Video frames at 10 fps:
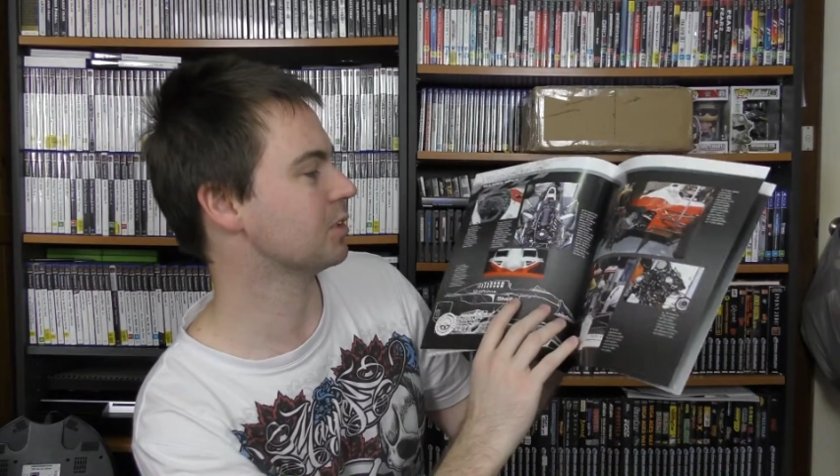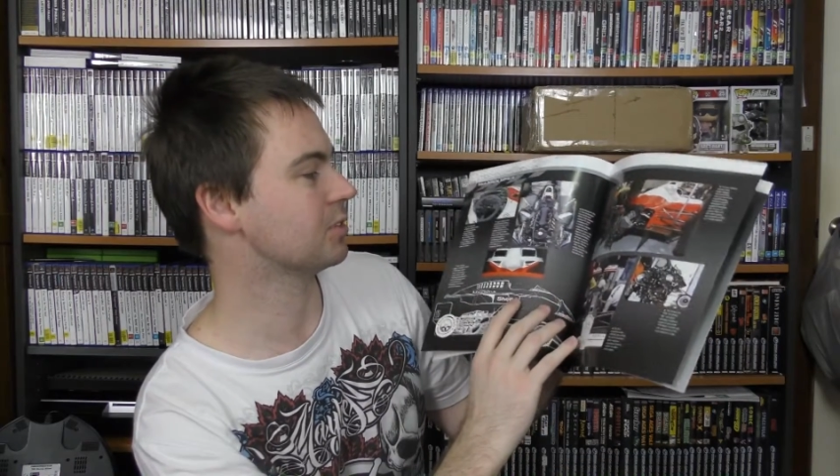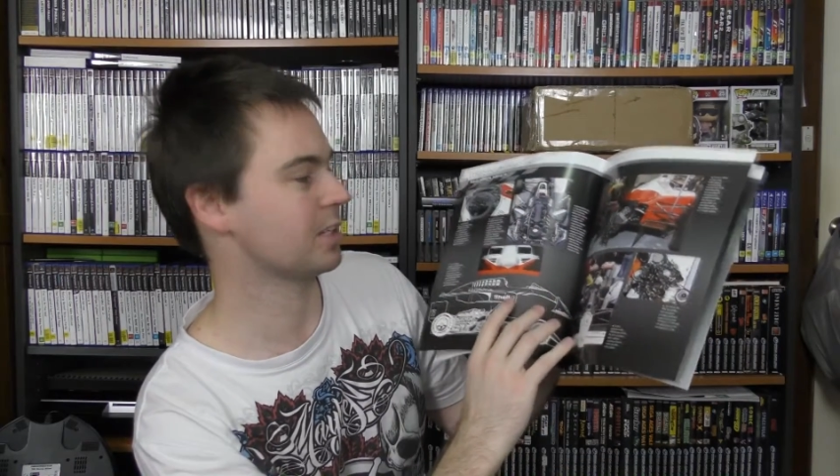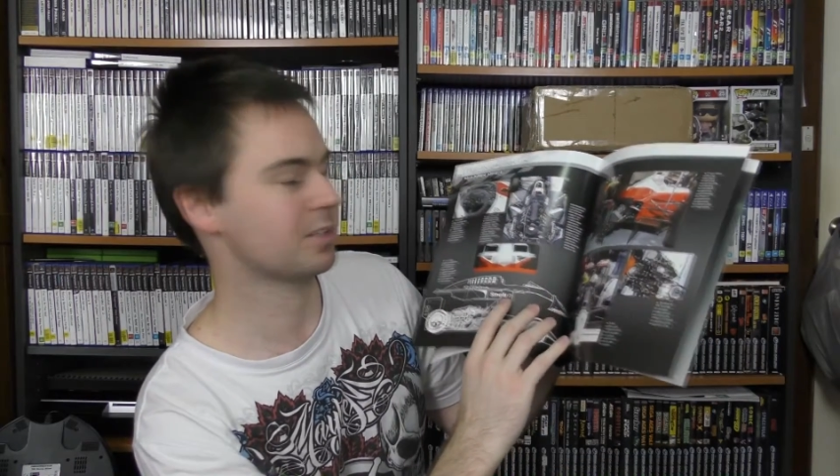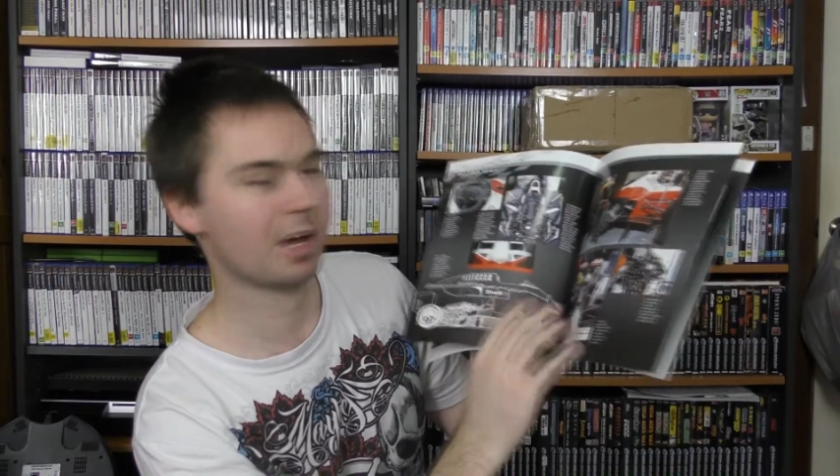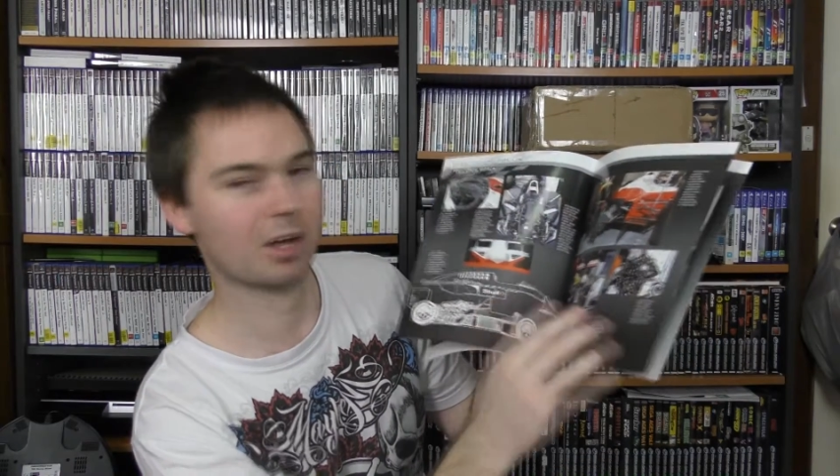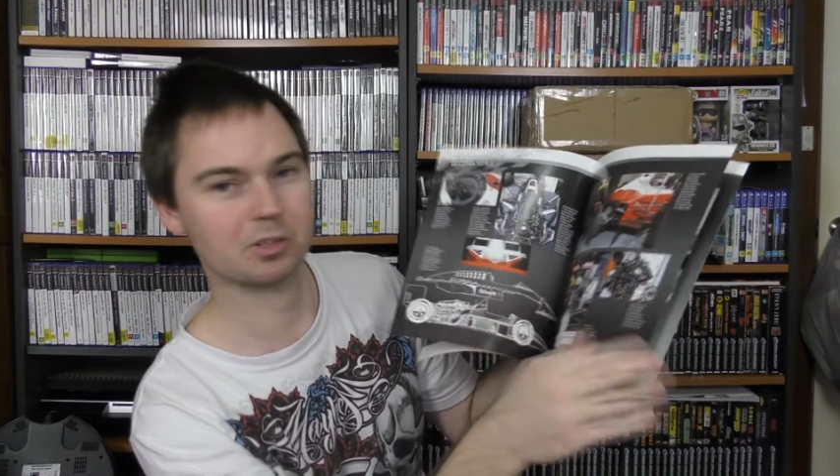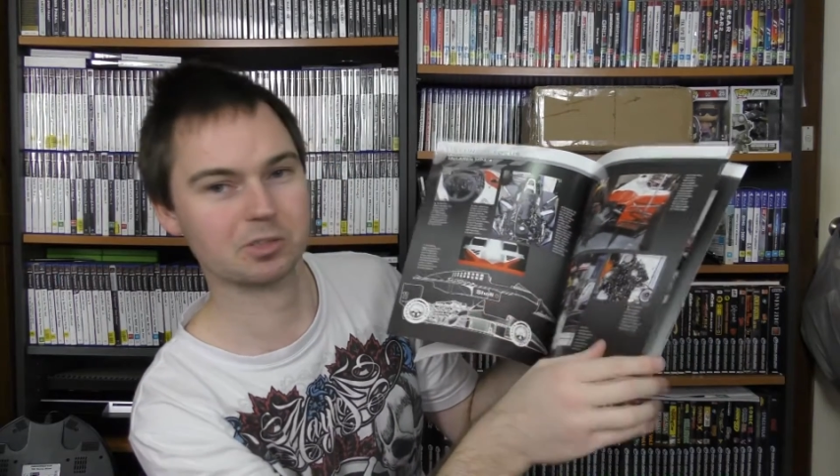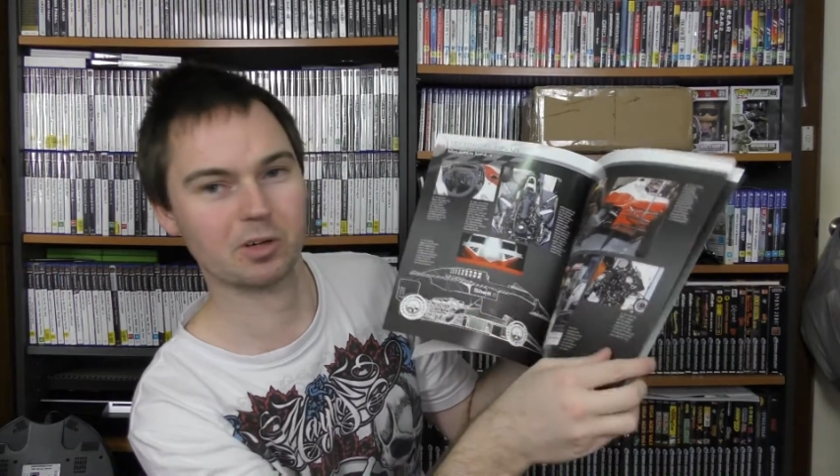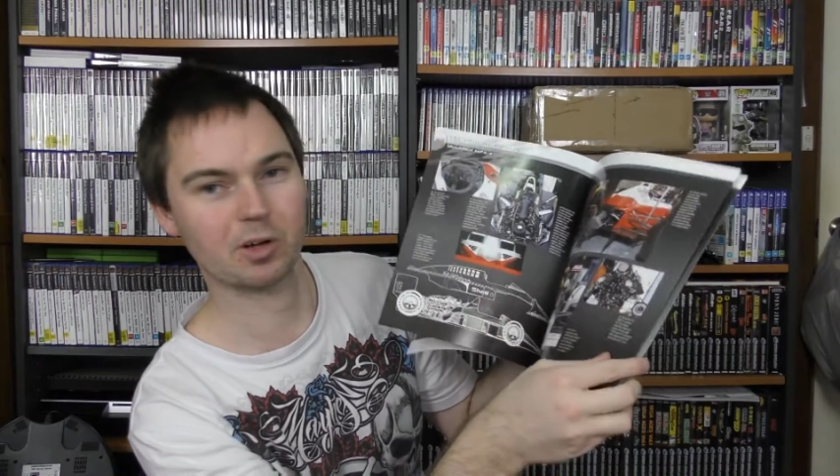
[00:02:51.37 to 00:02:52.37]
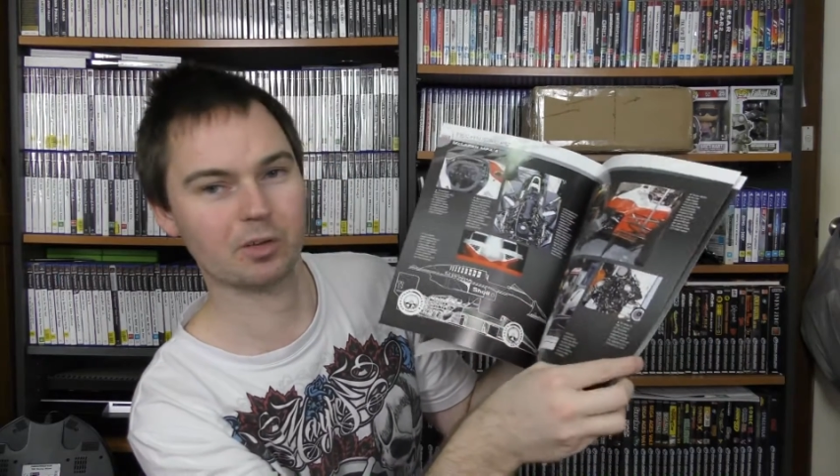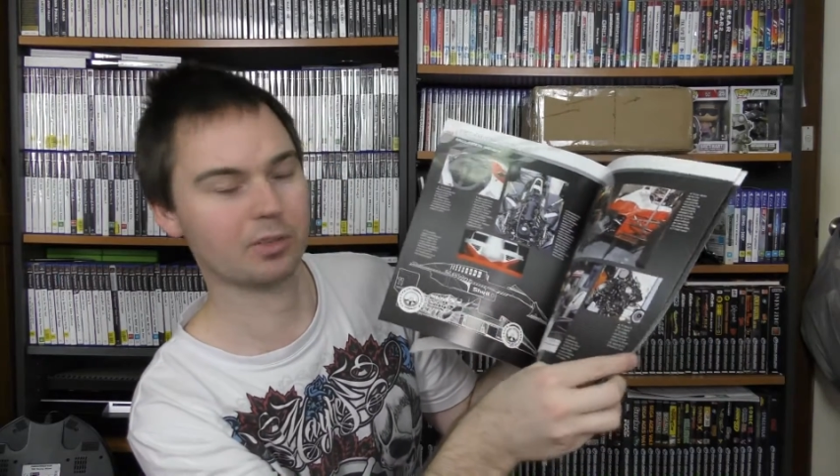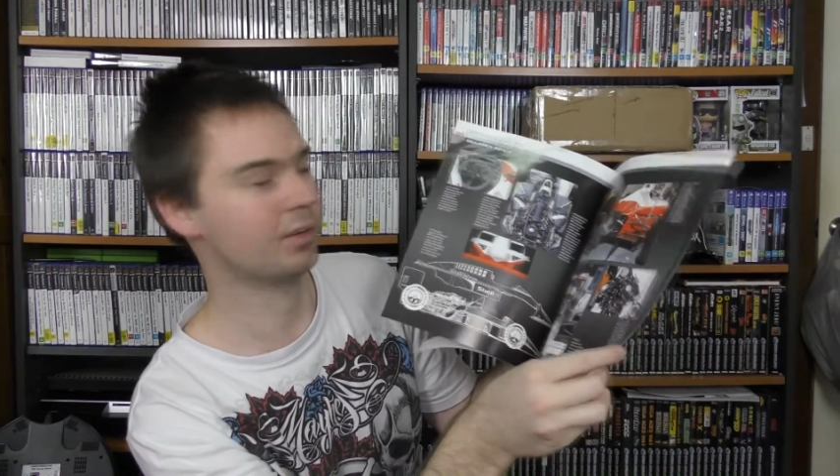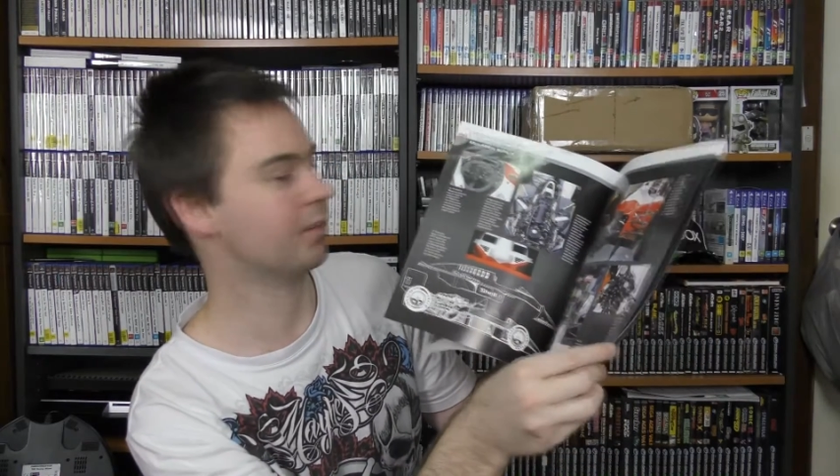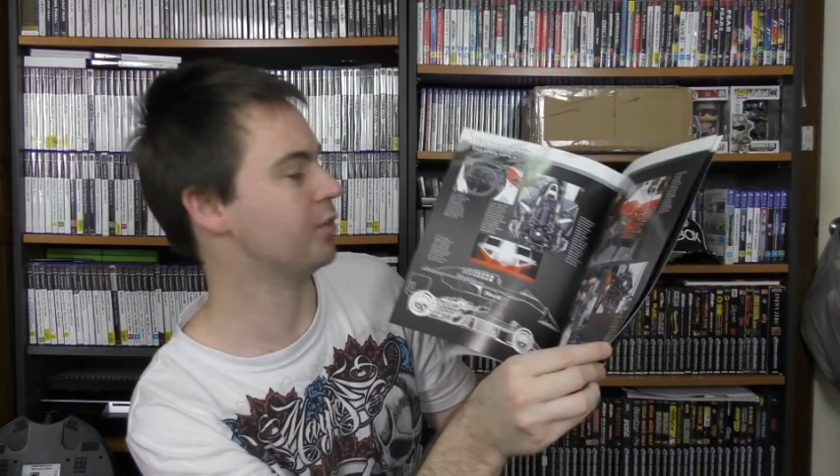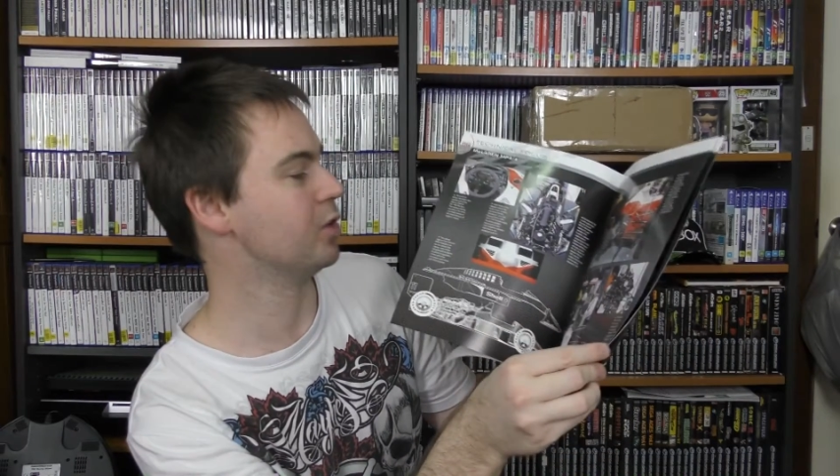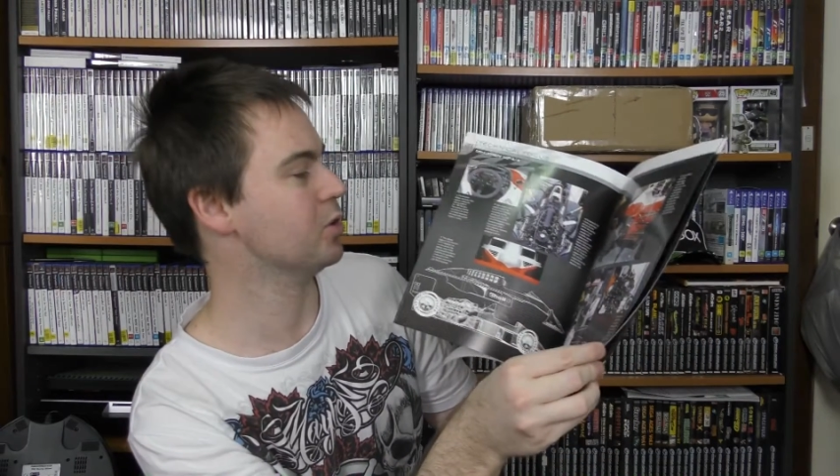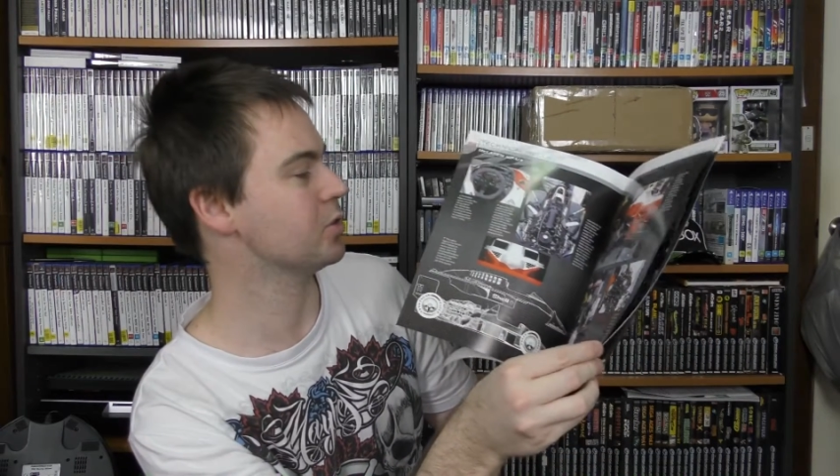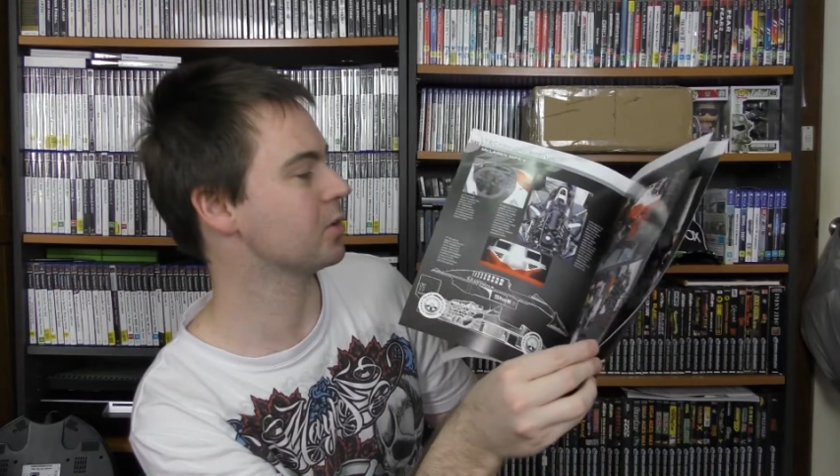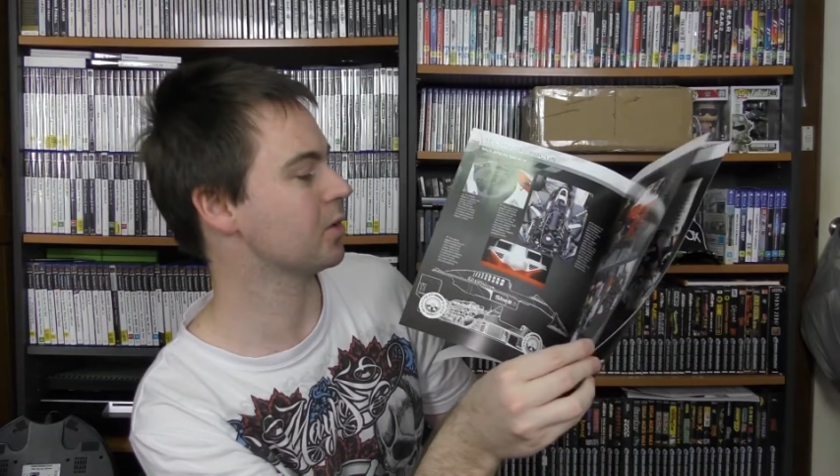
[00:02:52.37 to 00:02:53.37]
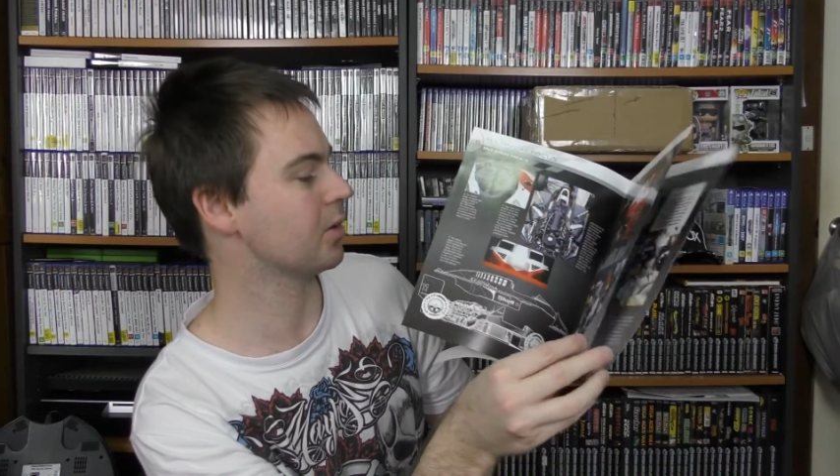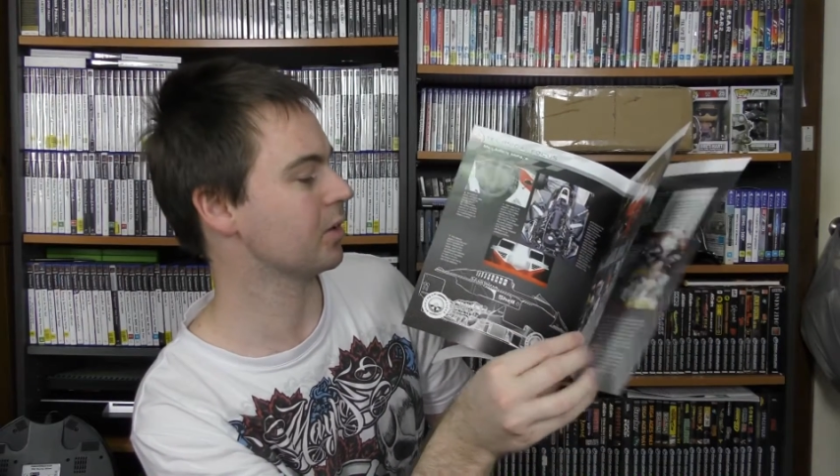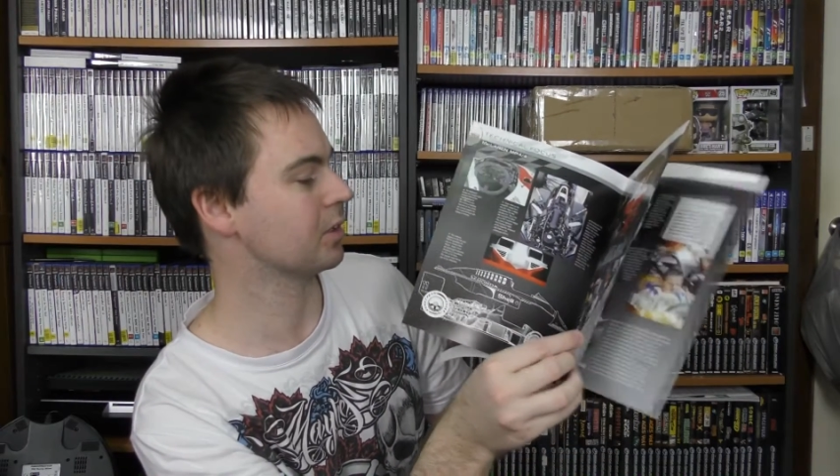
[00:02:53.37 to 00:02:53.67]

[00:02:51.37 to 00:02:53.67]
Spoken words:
details on the diffuser